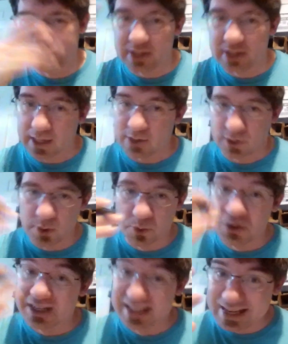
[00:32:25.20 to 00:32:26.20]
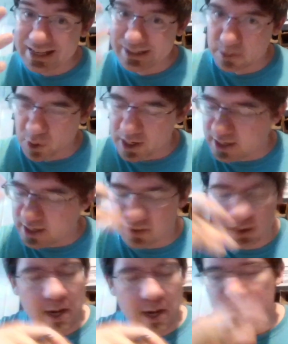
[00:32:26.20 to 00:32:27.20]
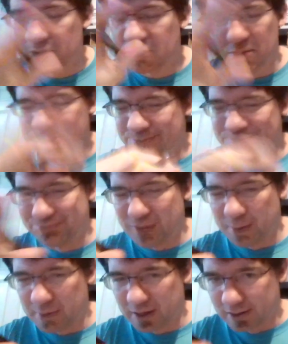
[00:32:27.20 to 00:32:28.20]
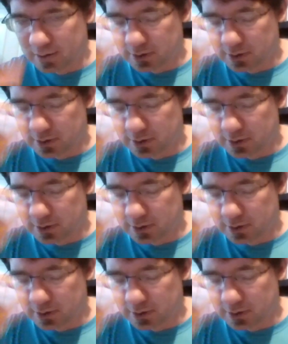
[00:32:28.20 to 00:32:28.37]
that's actually what you would need to break even. So I'm not going